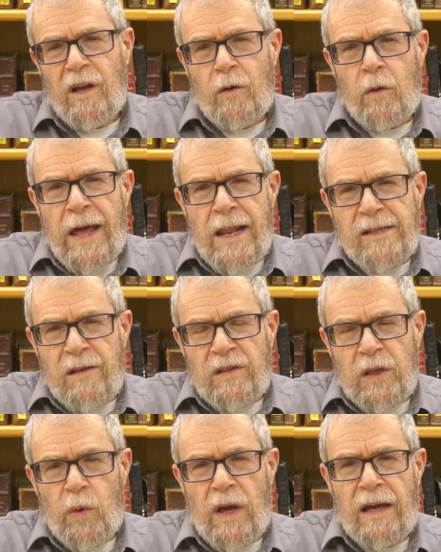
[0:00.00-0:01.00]
why does the
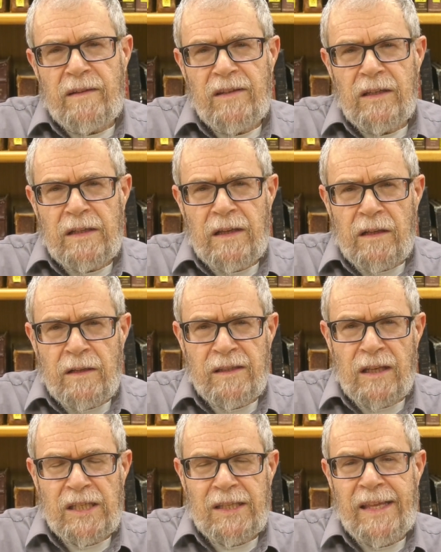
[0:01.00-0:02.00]
Torah deal at
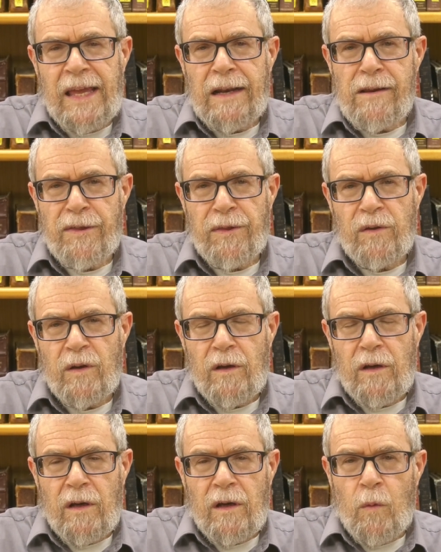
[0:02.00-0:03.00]
such length
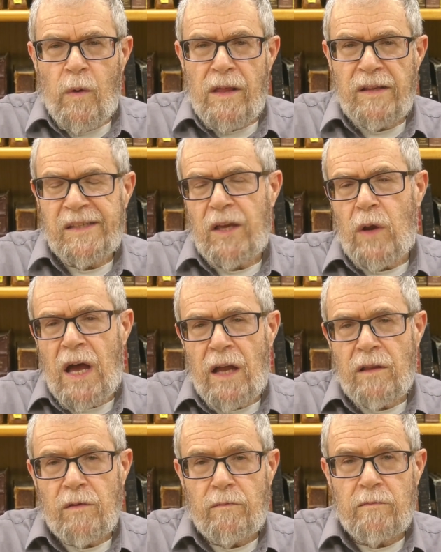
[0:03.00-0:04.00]
with
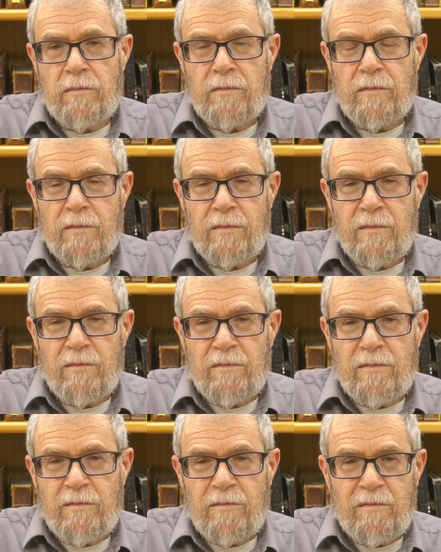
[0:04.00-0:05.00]
tzarat?
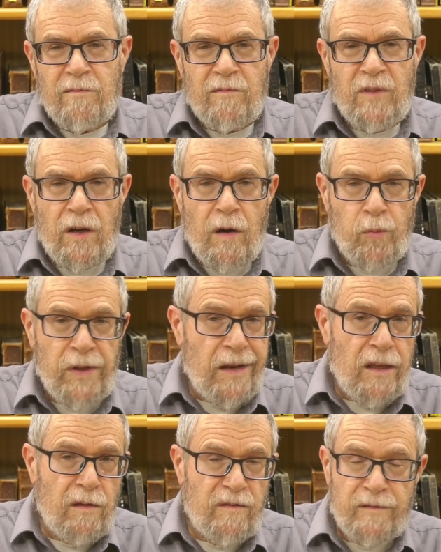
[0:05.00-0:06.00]
There are
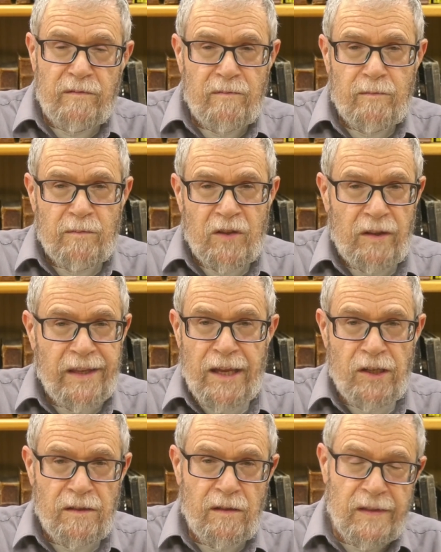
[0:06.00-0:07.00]
plenty of
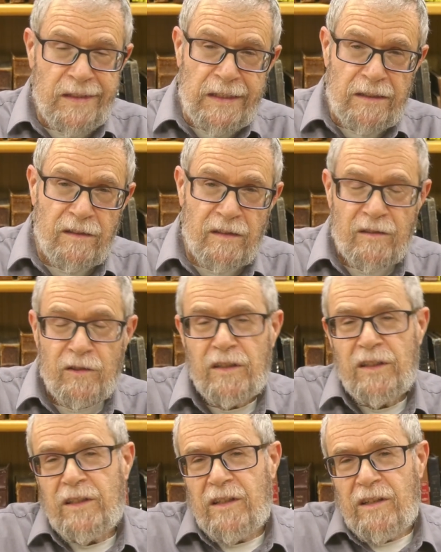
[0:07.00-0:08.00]
contagious diseases.
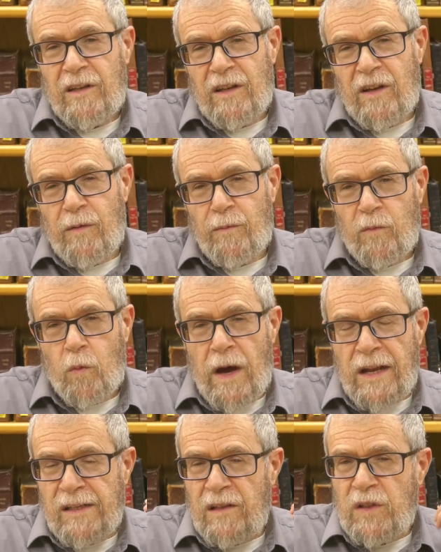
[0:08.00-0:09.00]
Why
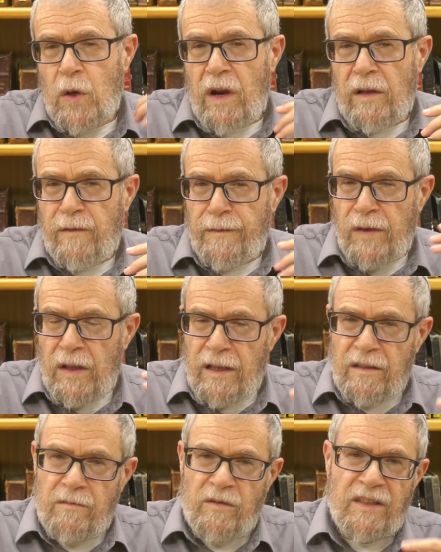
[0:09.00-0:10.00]
does the Torah feel
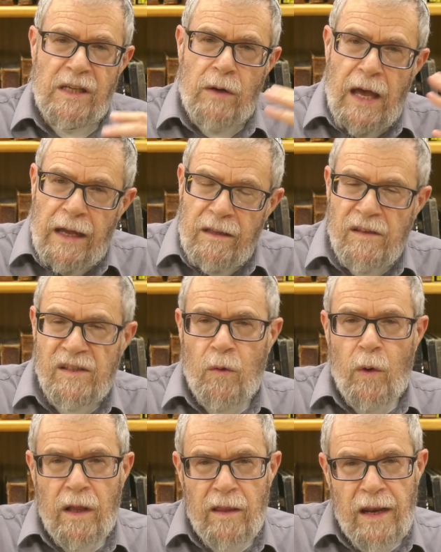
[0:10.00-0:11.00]
that tzarat is the
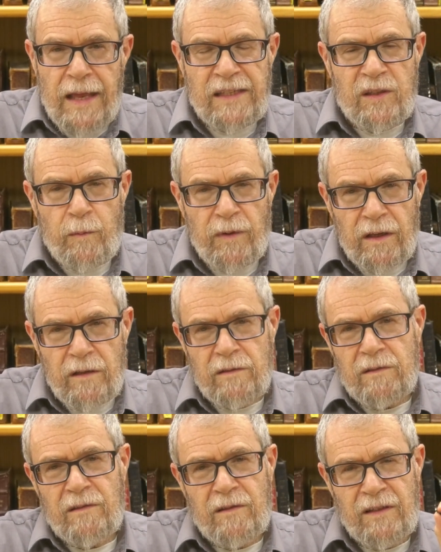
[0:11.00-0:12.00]
one that has to be
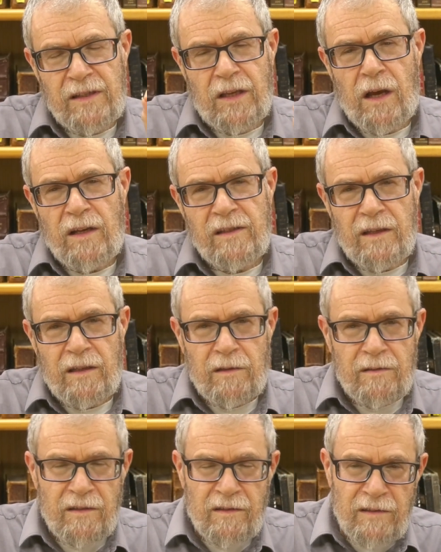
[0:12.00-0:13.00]
discussed
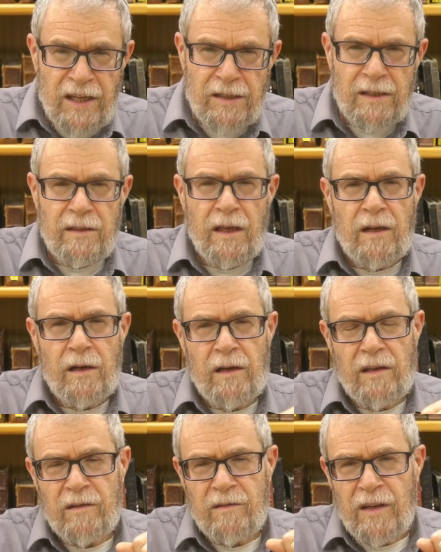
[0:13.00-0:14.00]
and legislated
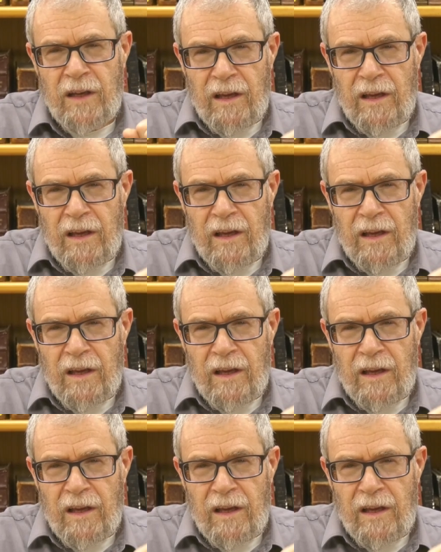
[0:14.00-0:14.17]
and